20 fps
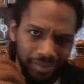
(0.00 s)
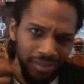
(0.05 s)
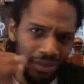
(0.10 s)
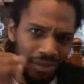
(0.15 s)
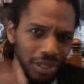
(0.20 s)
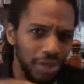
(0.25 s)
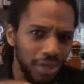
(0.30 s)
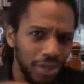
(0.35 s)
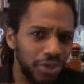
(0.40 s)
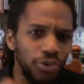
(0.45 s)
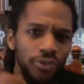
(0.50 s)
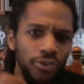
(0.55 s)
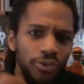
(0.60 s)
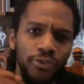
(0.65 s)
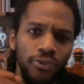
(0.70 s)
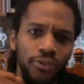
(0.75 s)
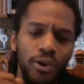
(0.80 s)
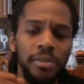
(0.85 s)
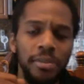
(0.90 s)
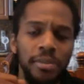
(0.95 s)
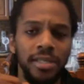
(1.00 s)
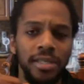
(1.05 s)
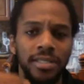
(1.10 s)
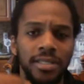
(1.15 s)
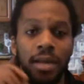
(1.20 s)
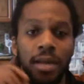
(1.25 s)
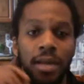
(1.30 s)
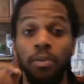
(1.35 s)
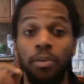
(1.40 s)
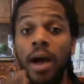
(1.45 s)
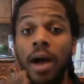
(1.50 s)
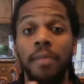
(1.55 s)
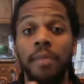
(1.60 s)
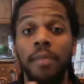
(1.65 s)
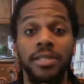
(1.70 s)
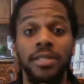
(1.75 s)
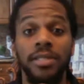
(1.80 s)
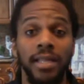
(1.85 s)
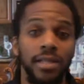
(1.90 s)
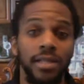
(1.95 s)
new formulas, and I promise
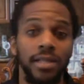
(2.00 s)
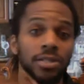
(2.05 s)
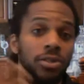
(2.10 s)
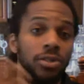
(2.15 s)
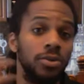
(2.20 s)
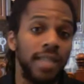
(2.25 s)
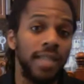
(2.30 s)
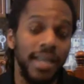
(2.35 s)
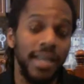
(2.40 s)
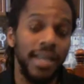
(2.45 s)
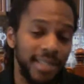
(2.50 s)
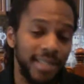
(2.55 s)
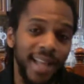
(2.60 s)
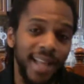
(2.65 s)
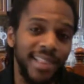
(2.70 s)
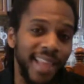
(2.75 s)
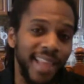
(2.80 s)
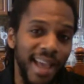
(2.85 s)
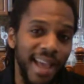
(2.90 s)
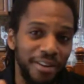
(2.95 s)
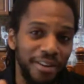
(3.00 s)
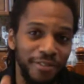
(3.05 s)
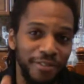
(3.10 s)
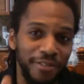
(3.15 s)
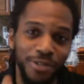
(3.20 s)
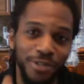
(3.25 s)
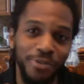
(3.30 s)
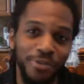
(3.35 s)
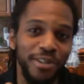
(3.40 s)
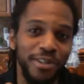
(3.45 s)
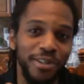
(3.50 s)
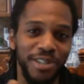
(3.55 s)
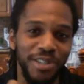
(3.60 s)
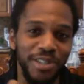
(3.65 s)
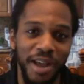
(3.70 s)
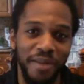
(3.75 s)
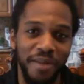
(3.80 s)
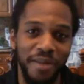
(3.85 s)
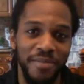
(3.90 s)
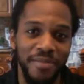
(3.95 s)
that there's no test at the end of this
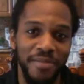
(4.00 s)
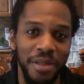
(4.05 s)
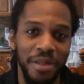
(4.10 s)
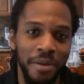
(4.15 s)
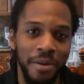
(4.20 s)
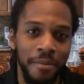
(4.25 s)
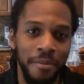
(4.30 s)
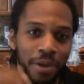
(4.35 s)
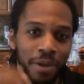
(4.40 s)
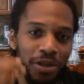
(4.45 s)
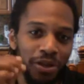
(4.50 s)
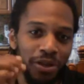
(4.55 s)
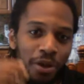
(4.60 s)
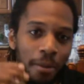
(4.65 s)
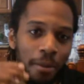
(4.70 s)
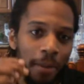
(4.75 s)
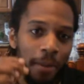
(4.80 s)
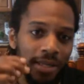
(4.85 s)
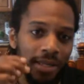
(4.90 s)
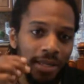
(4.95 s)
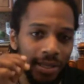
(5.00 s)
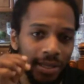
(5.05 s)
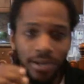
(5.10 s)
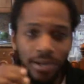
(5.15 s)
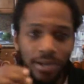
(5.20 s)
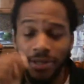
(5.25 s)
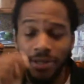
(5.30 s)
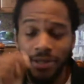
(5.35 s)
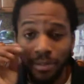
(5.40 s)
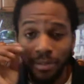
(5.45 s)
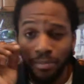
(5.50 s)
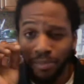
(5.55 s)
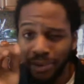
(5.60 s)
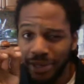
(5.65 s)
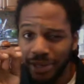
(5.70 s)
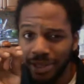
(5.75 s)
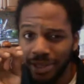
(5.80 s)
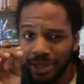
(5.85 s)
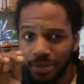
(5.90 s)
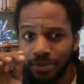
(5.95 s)
workshop. But you're about to learn some pretty
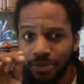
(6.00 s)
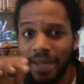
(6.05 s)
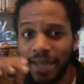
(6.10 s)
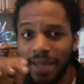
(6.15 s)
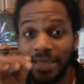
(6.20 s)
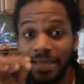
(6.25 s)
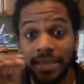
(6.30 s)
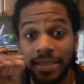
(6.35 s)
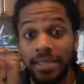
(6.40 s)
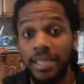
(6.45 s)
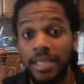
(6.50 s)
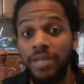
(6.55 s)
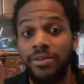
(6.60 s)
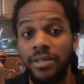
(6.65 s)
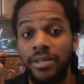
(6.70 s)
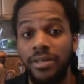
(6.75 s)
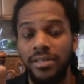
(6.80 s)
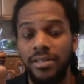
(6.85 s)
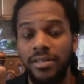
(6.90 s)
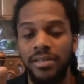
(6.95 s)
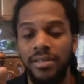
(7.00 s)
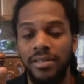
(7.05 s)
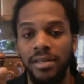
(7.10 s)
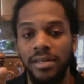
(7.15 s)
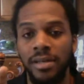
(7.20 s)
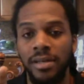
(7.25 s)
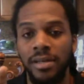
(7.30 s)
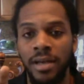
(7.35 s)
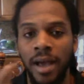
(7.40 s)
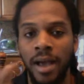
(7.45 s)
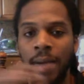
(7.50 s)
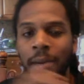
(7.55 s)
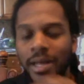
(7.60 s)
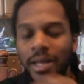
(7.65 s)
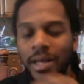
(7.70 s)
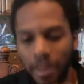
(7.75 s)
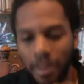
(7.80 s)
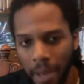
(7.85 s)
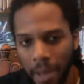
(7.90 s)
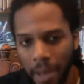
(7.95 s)
surprising secrets about
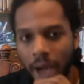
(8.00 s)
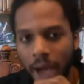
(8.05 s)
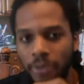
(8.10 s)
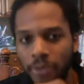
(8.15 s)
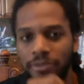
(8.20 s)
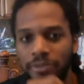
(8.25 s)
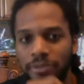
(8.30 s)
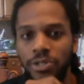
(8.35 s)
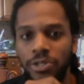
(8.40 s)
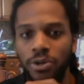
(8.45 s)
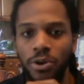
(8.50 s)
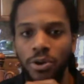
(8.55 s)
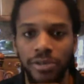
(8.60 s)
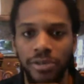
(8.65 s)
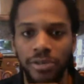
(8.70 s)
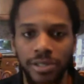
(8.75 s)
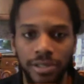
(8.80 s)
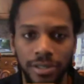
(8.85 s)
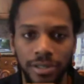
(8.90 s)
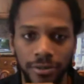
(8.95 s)
the power of stories.